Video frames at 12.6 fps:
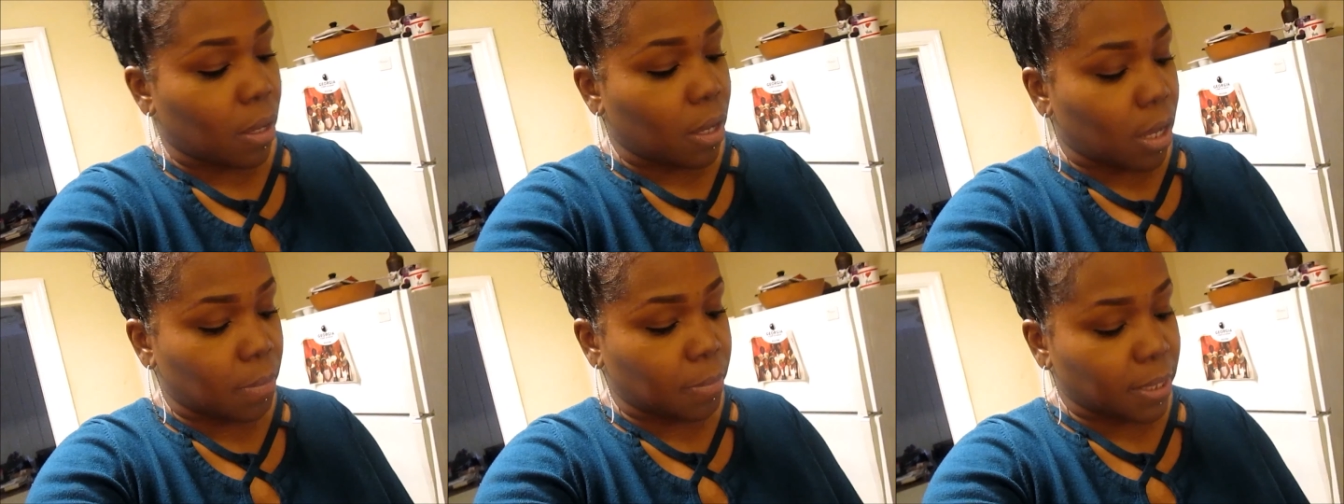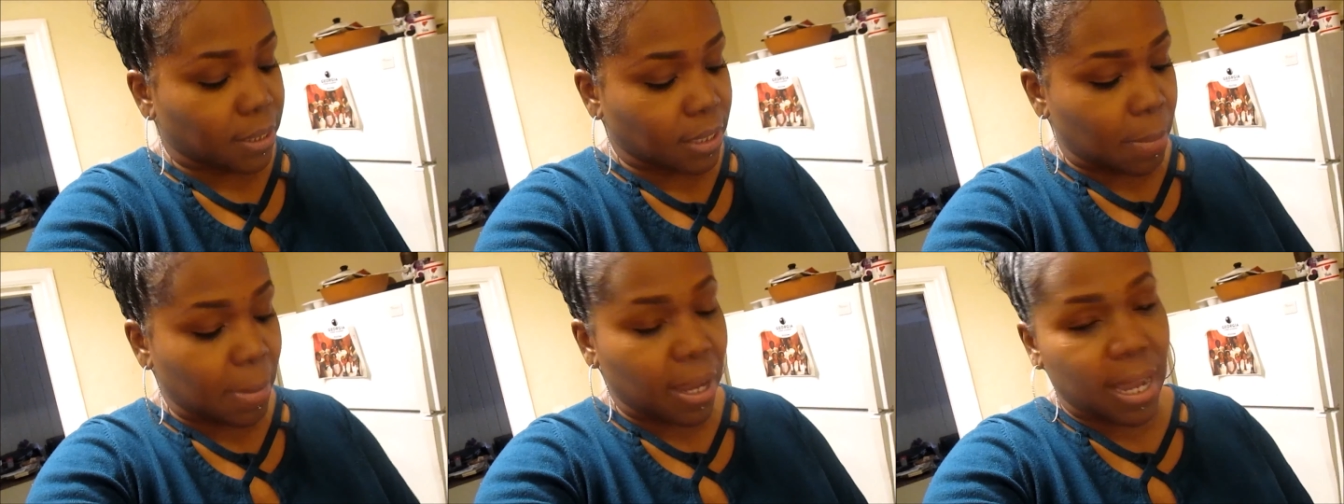Um, this
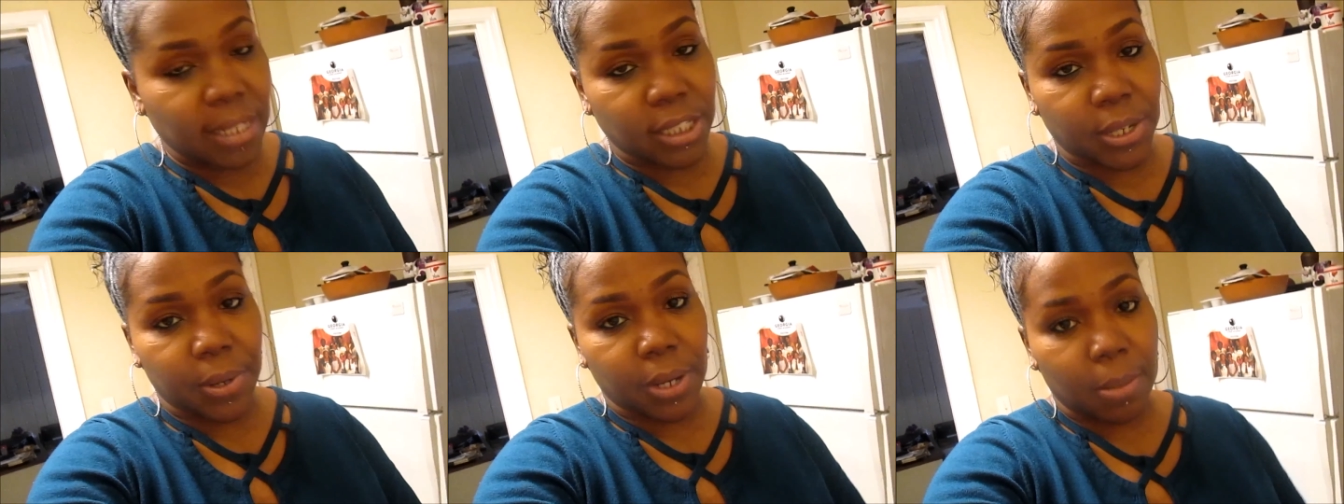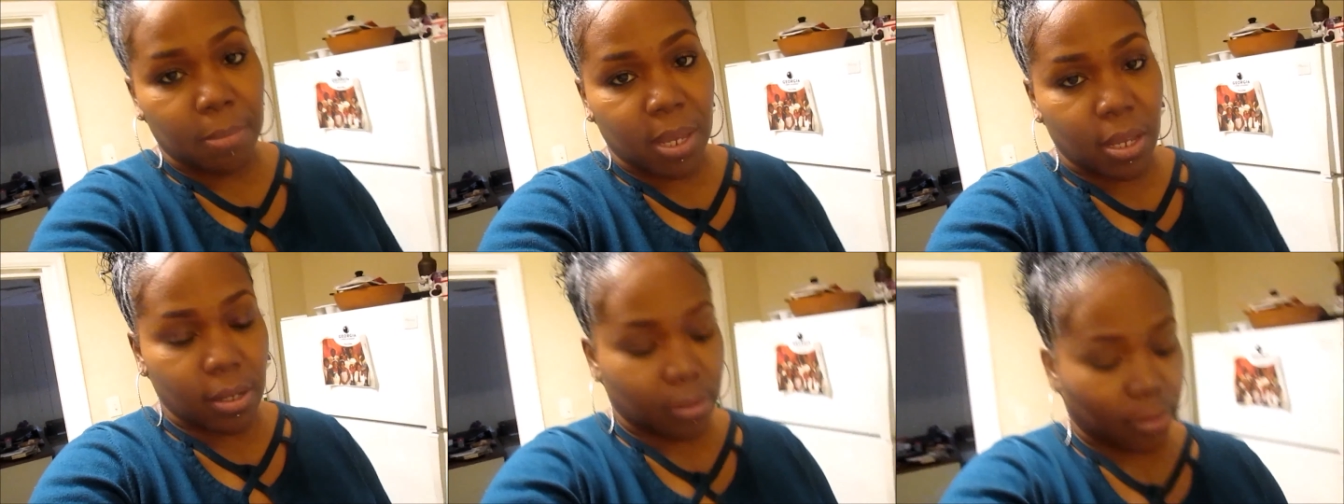time I got turkey meat.